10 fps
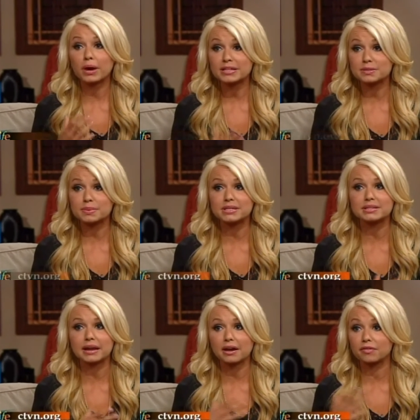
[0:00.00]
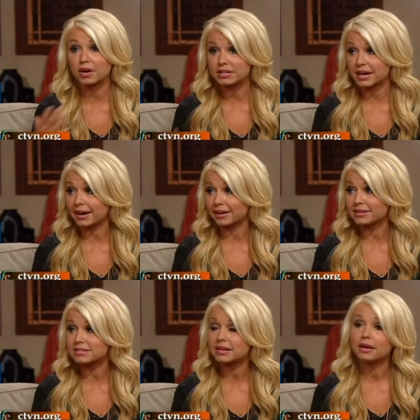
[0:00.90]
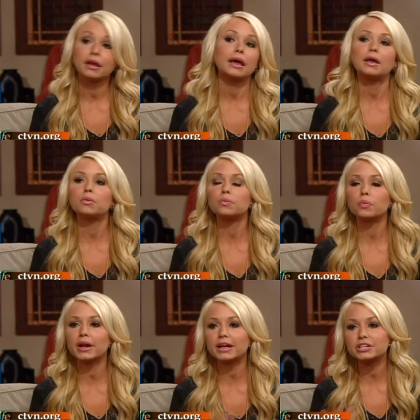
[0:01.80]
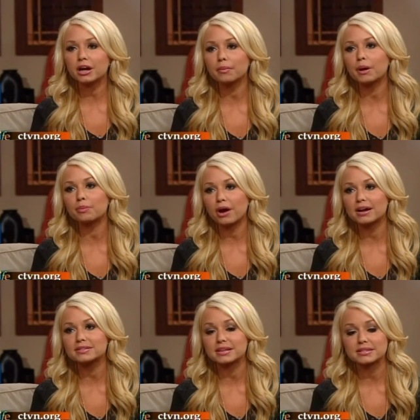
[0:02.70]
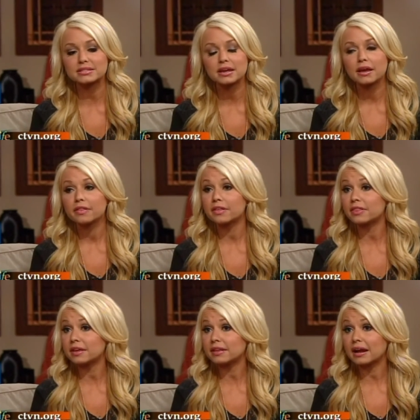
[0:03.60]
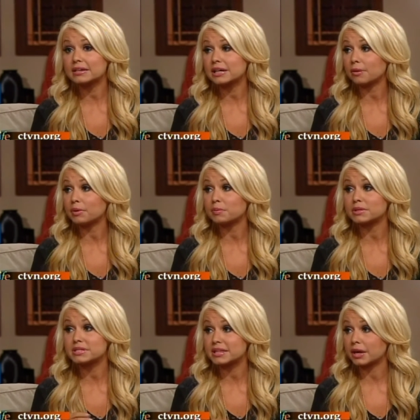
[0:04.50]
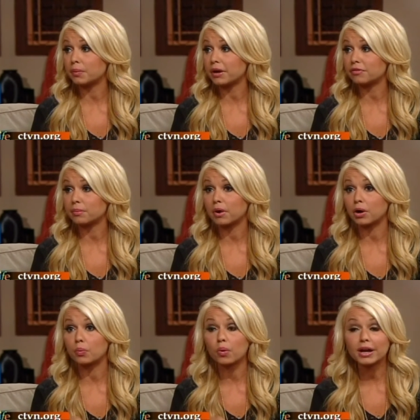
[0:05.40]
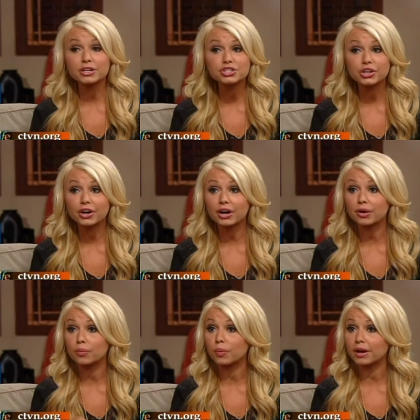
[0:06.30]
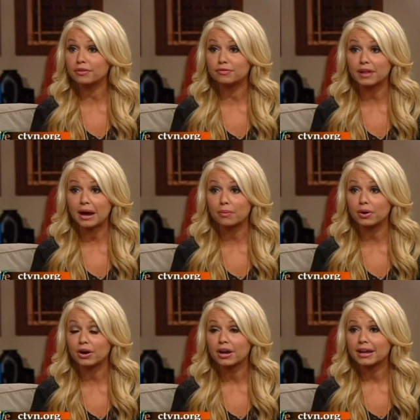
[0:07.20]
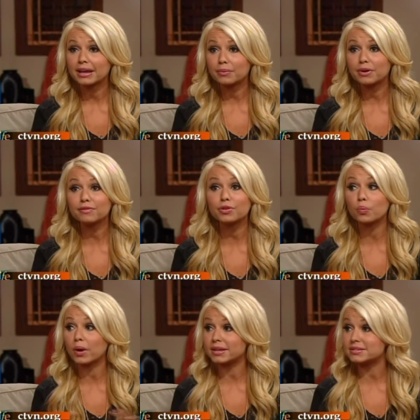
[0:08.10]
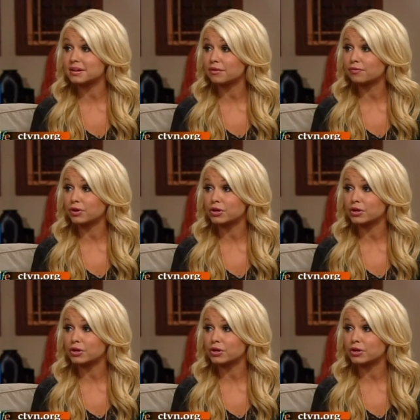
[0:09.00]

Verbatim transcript: recipes and out of our diets. And when I talk about processed, the thing that I tell people to stay away from are white sugar, white flour. Get rid of the white stuff